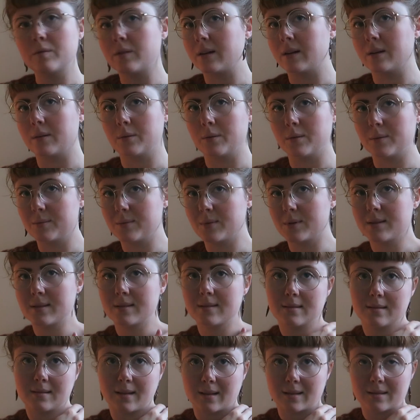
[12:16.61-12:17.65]
I don't know what
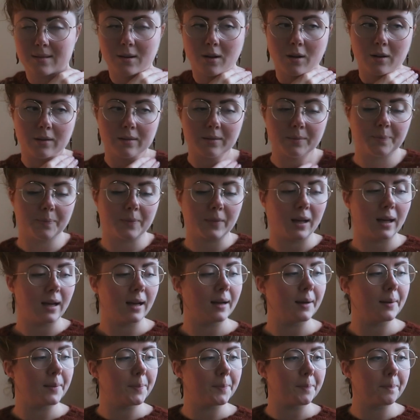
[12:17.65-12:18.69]
that's called.
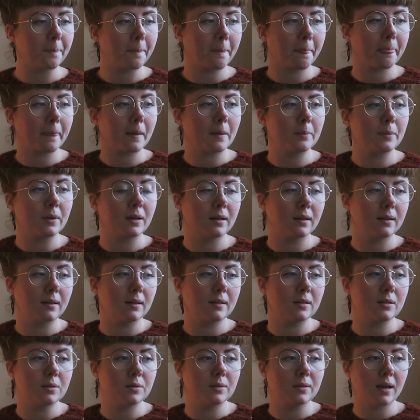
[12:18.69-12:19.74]
But I'm
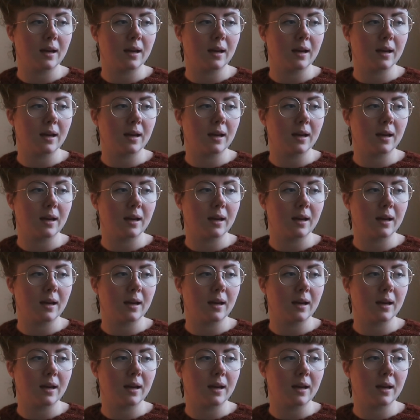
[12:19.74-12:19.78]
gonna do